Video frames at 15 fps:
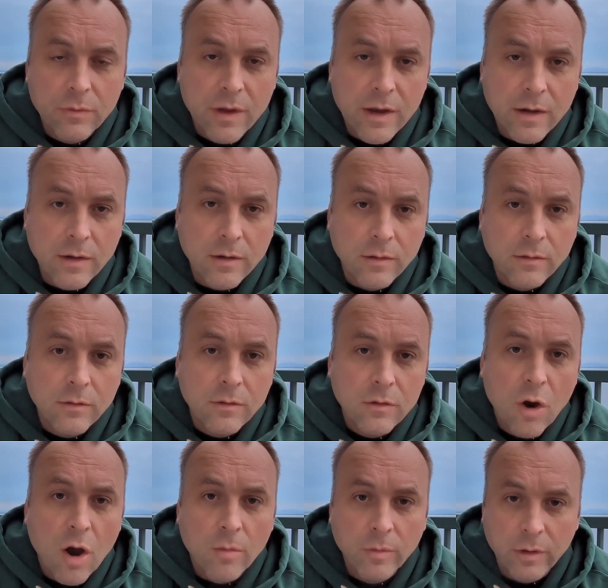than
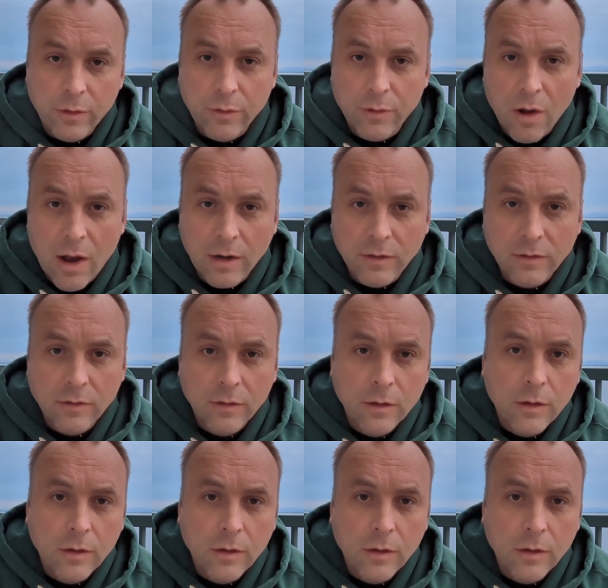commonly thought